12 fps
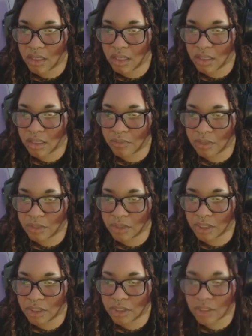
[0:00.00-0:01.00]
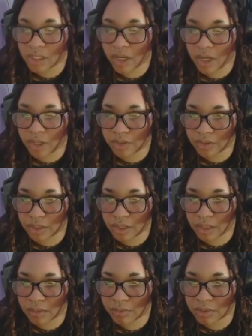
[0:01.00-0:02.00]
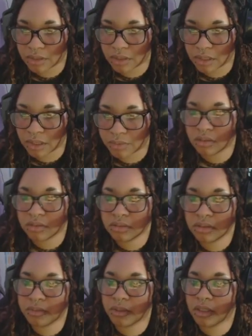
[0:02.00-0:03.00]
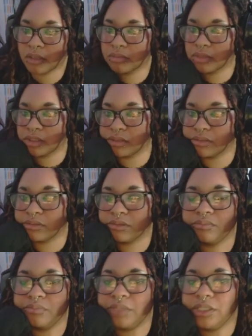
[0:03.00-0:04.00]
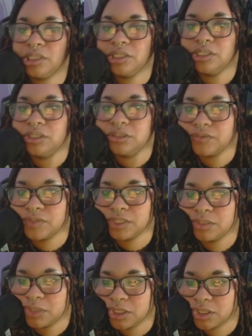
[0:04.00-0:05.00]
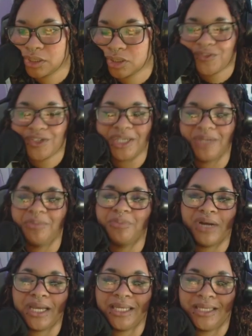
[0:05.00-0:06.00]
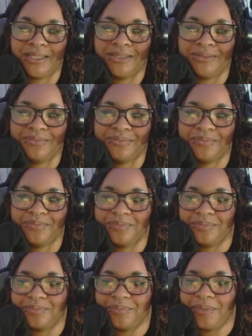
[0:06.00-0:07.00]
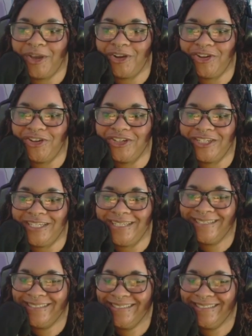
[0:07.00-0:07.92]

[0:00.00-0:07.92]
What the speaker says: then let me change the coloring of this stuff. The only problem is Parenthood is very bright and Parenthoody.